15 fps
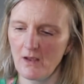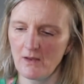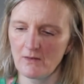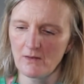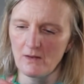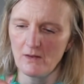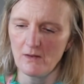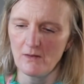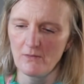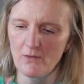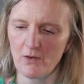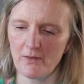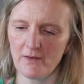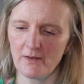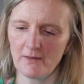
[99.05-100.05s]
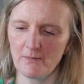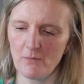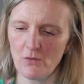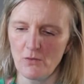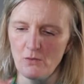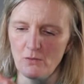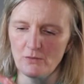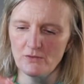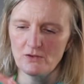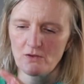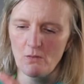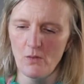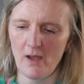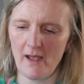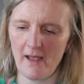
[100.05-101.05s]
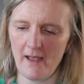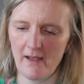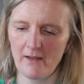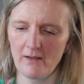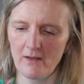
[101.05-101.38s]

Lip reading: so that you've got this more square